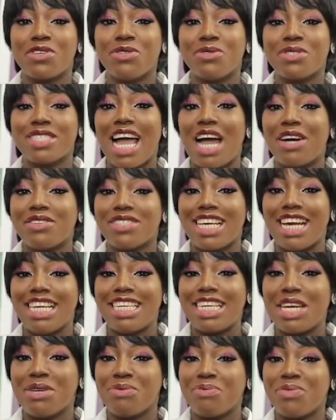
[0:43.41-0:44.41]
course outside the
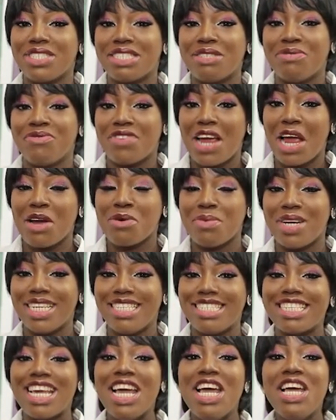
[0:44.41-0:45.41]
campus
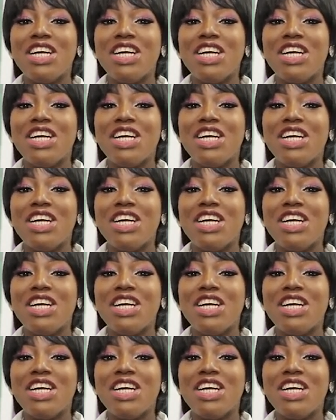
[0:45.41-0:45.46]
environment.